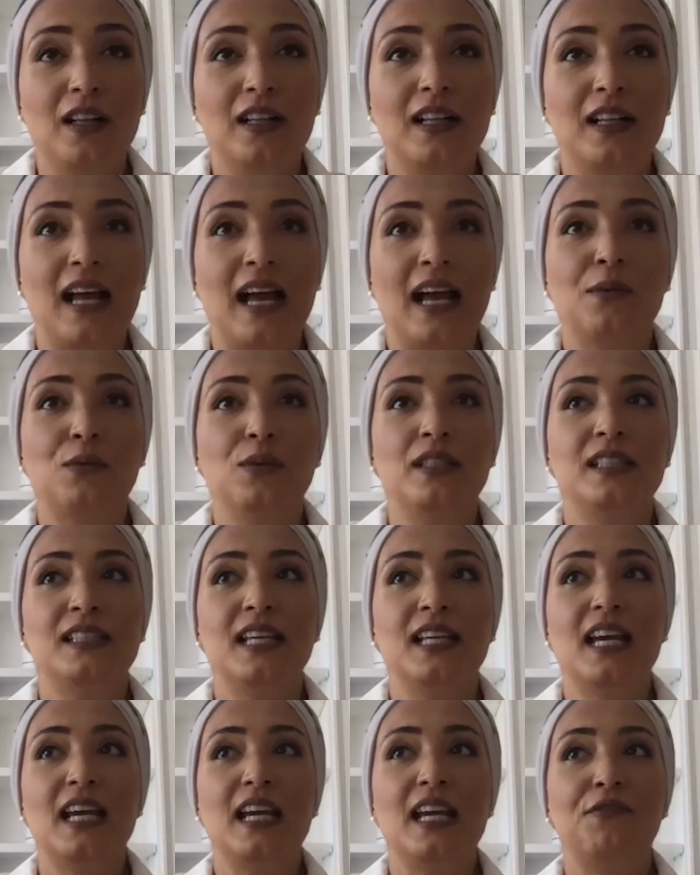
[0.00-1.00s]
I would
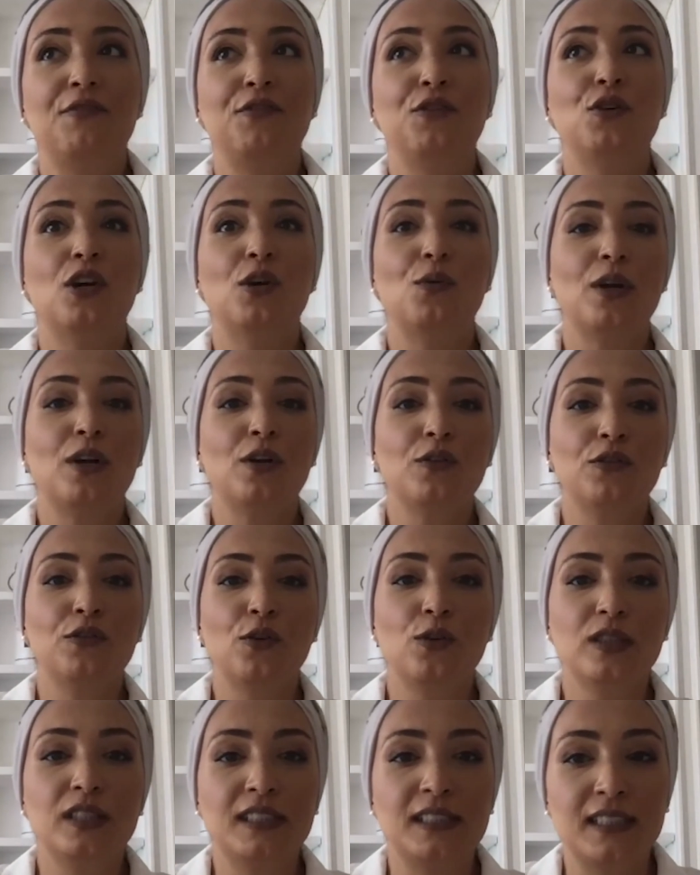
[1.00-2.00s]
say if you're one of
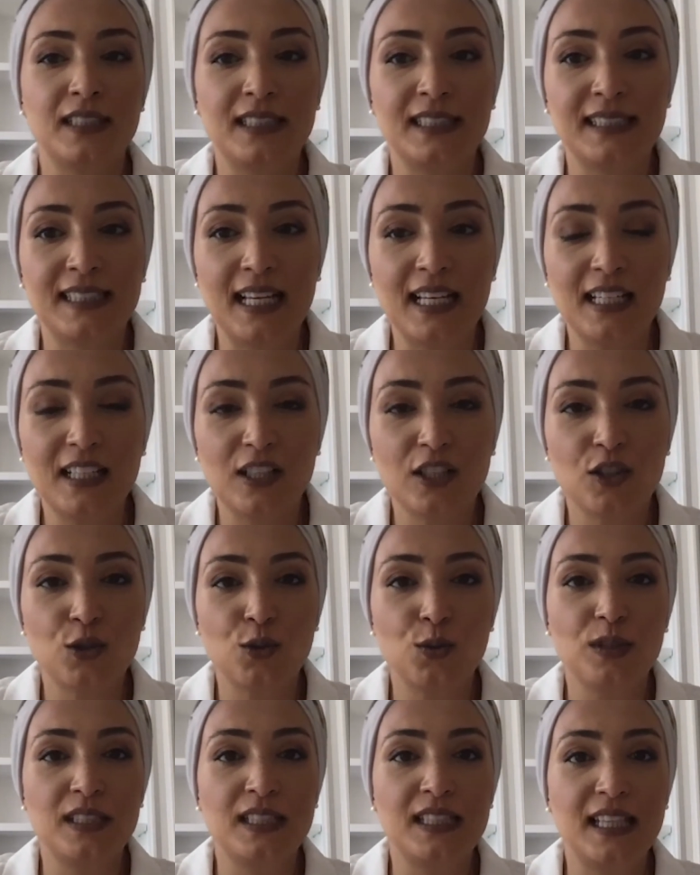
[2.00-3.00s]
those sellers
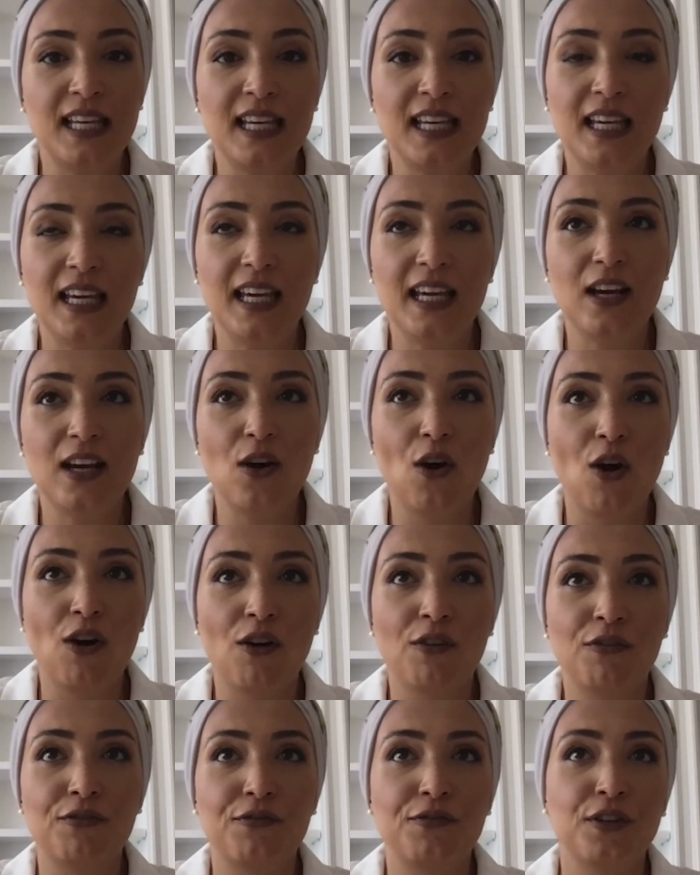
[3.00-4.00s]
who's thinking
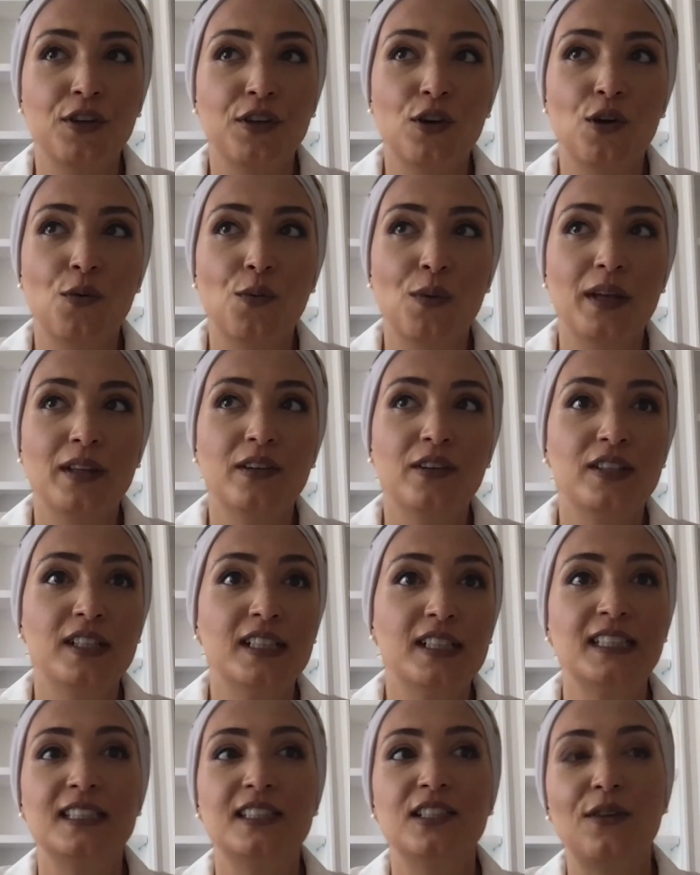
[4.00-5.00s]
of, whether
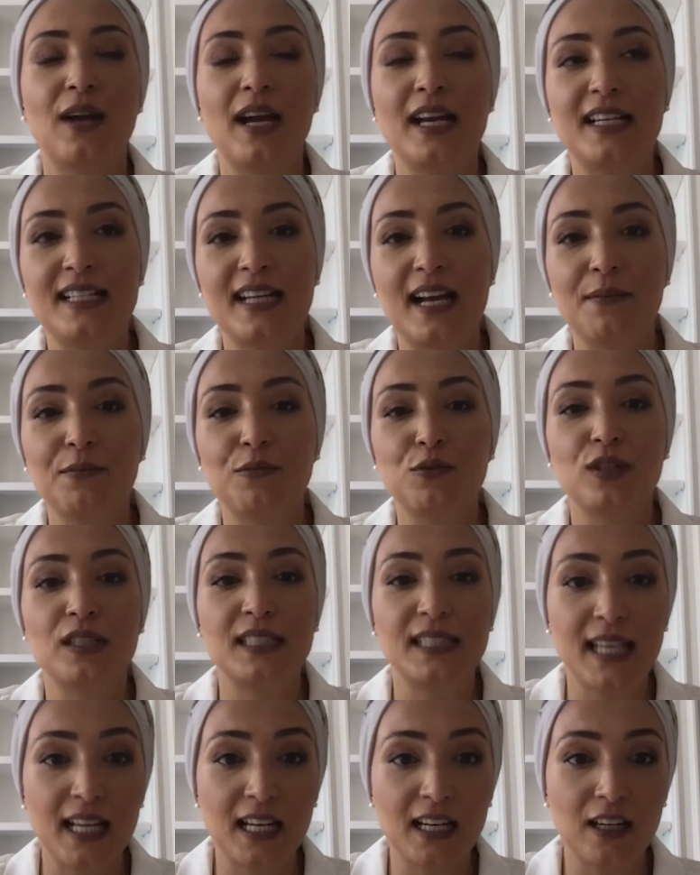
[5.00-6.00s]
this is the right time to
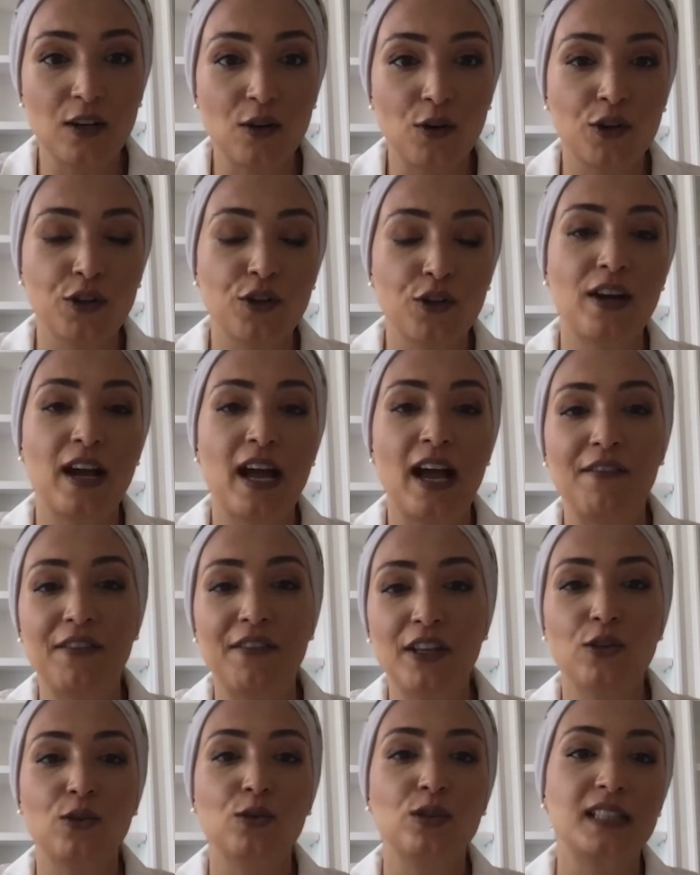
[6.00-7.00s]
sell, or you're
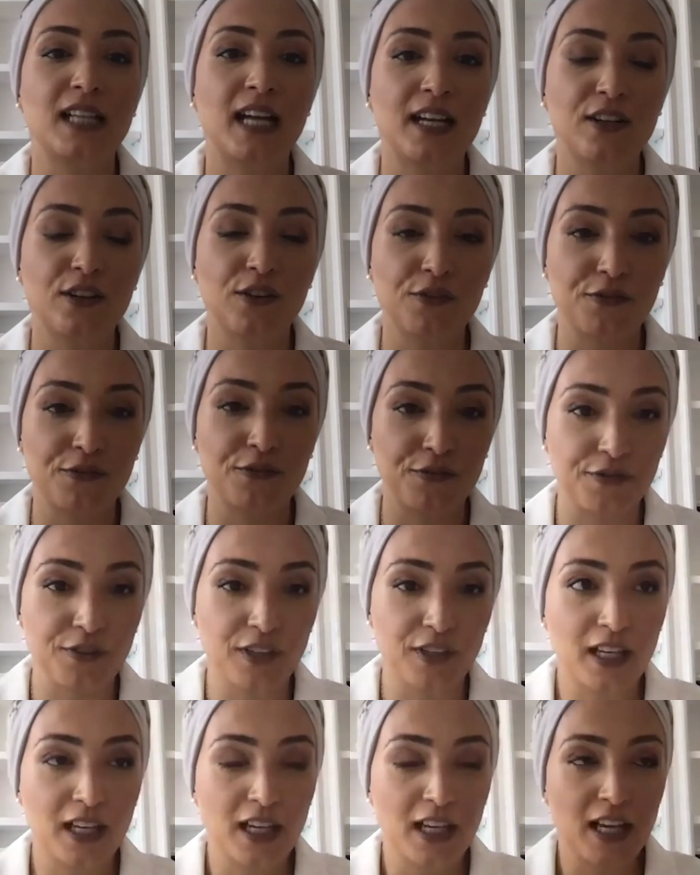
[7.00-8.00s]
having those kind of
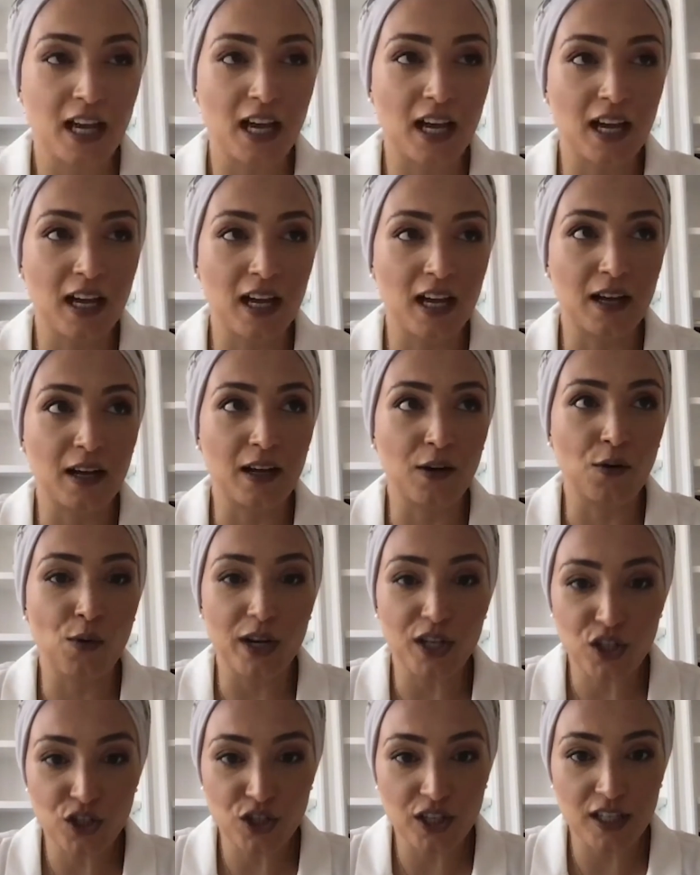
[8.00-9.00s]

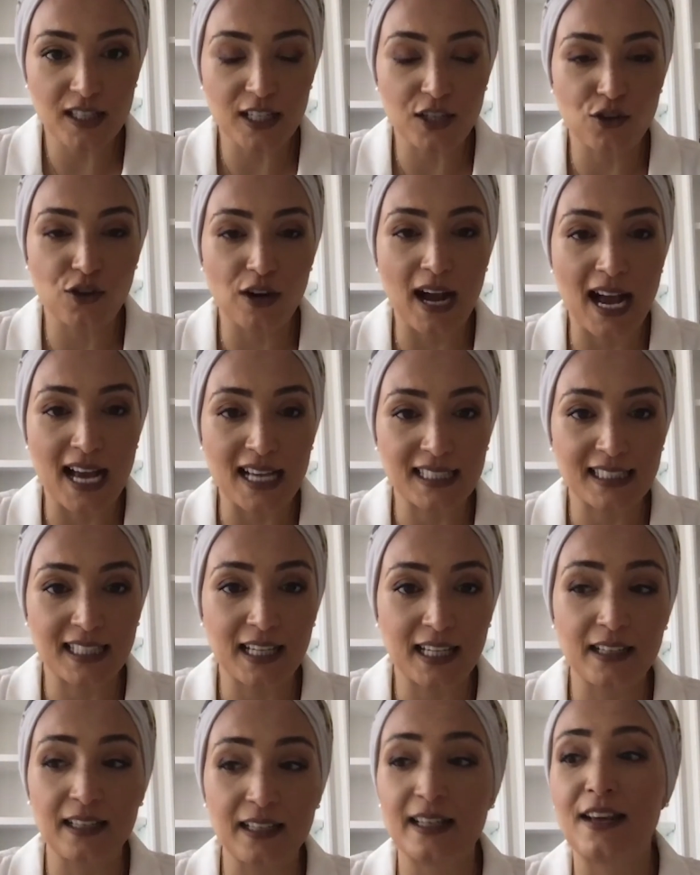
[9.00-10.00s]
questions that you're
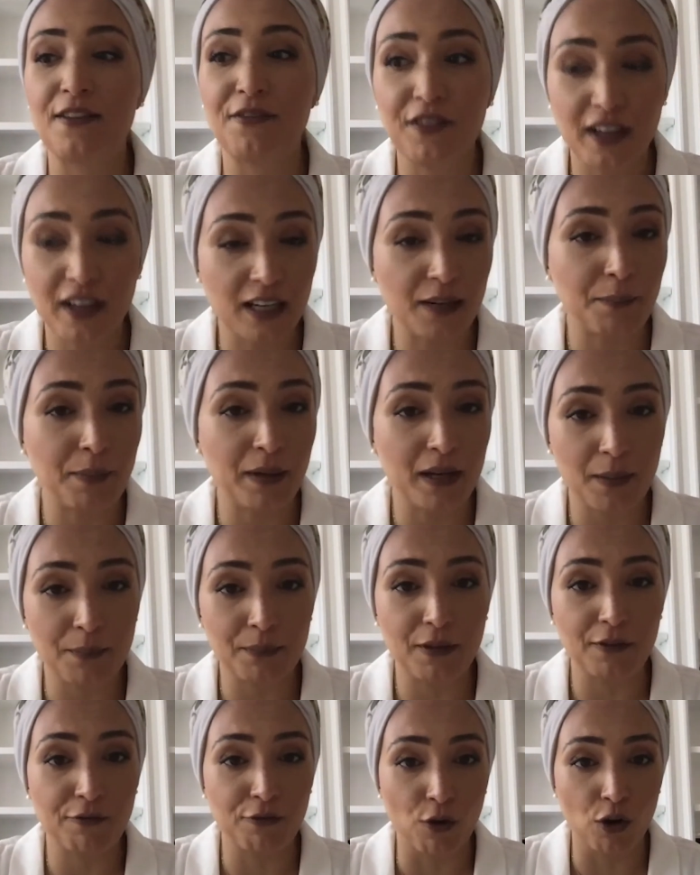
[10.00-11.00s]
asking, definitely pick up
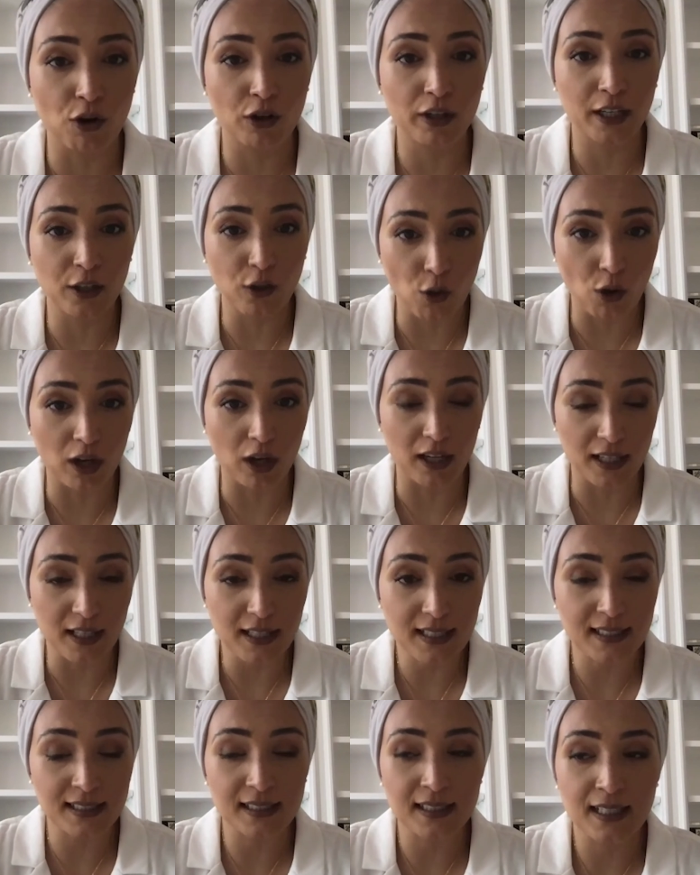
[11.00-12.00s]
the phone and call us.